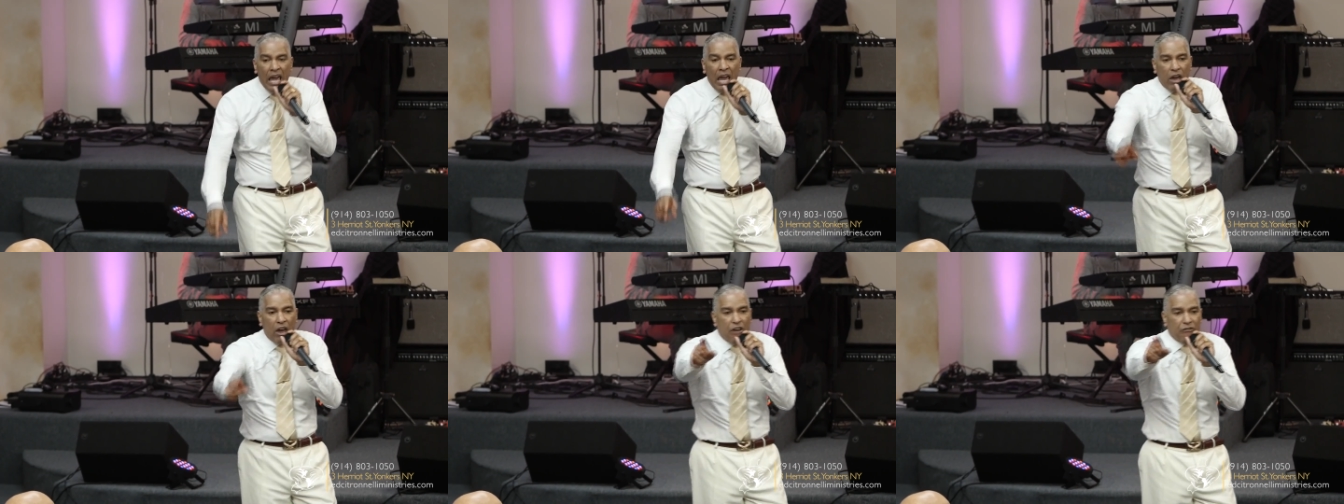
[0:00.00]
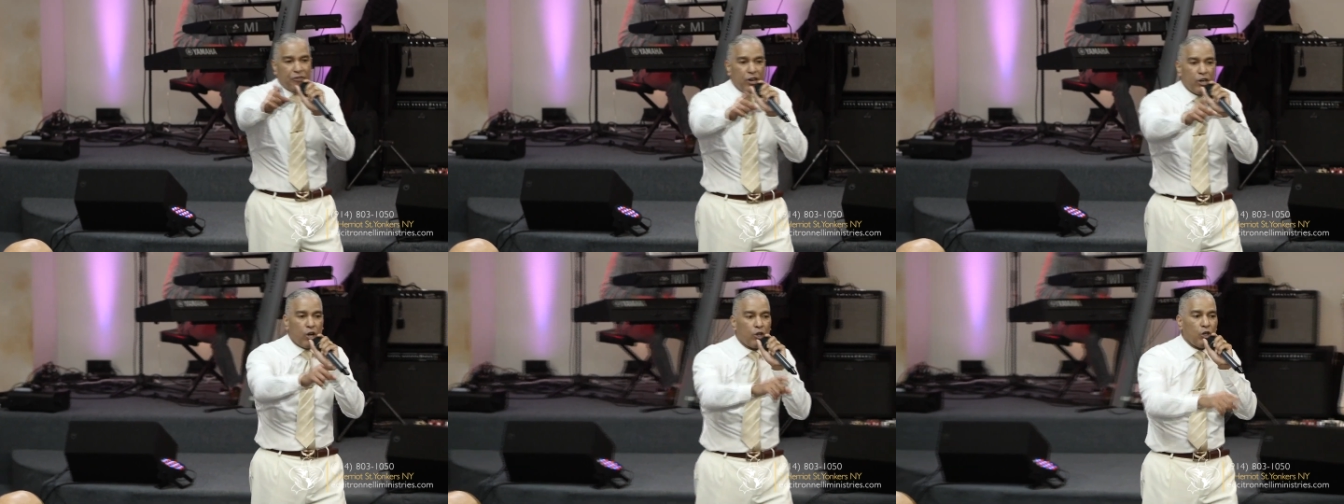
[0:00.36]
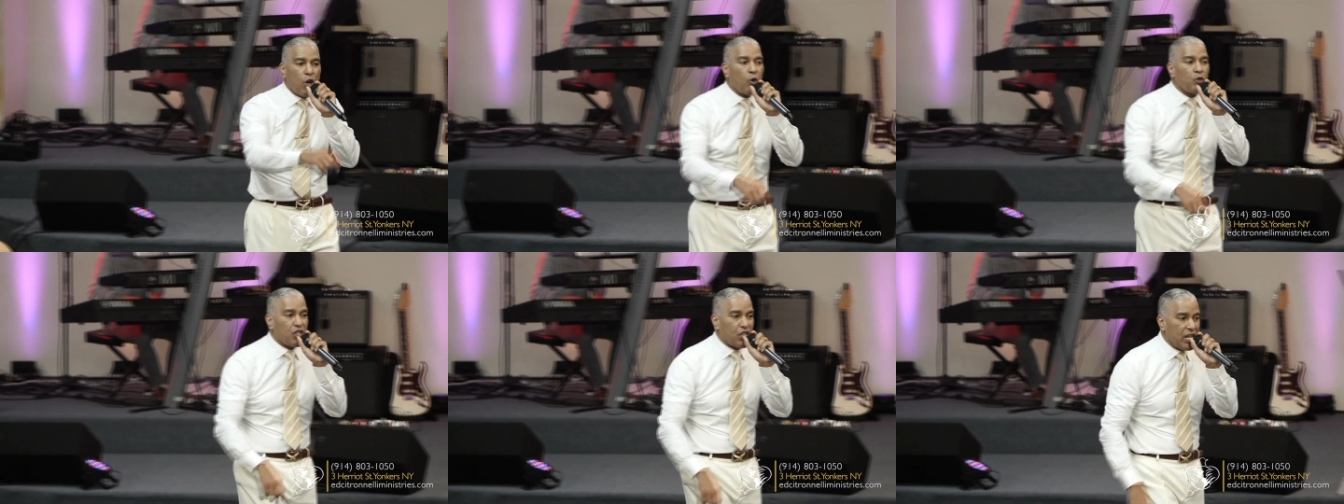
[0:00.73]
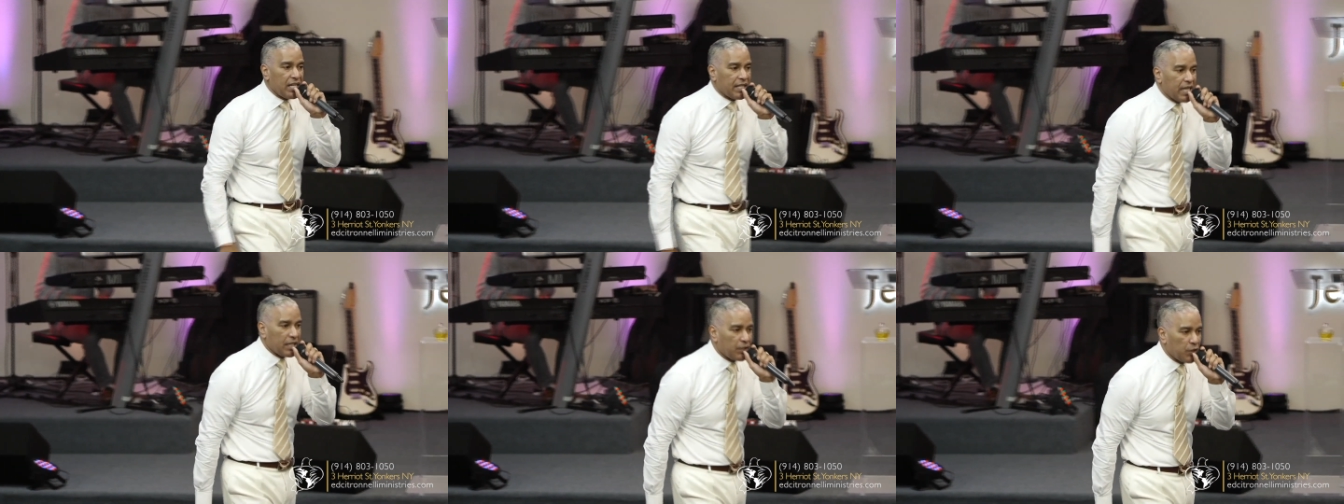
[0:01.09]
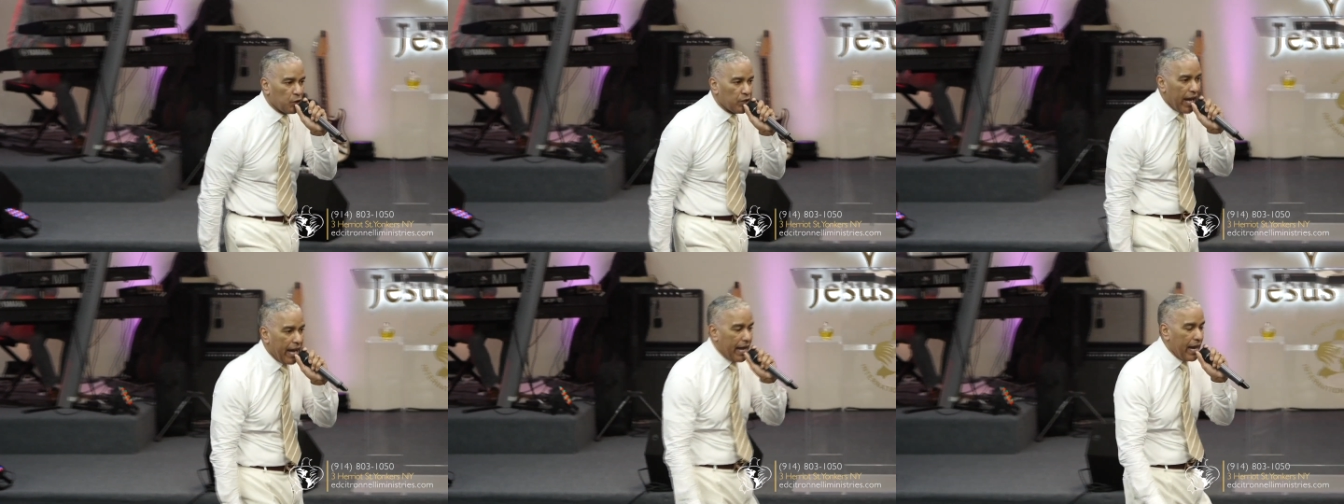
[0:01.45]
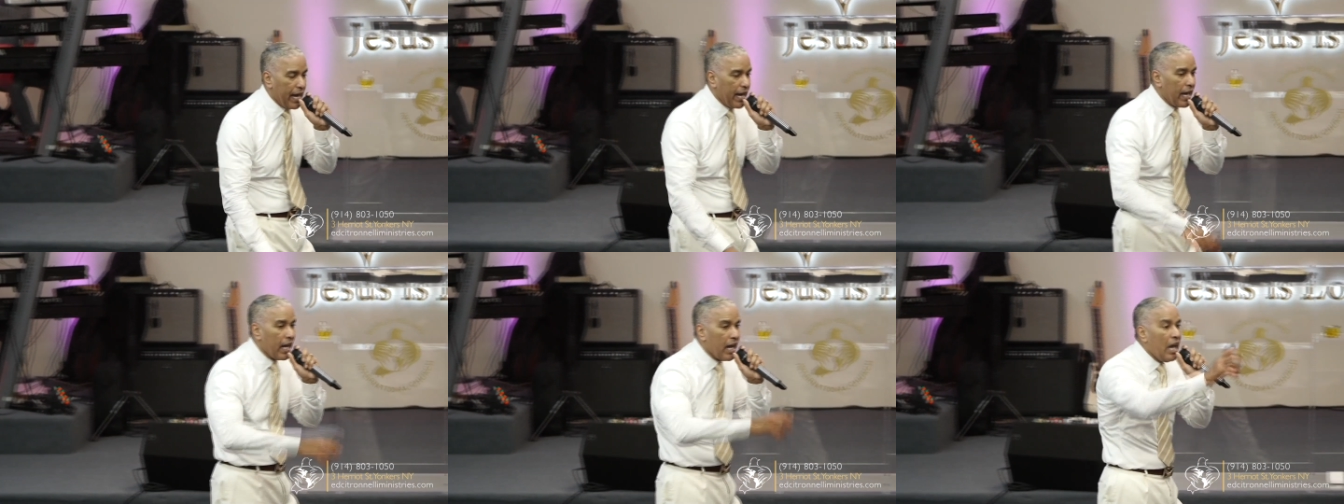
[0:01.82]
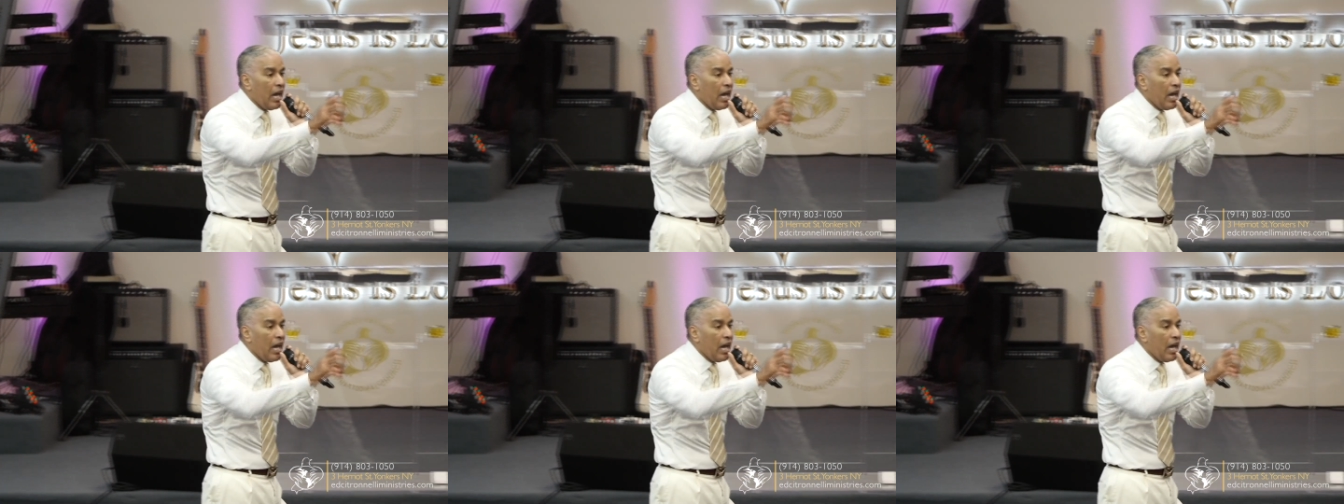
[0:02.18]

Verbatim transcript: If you don't know Jesus today,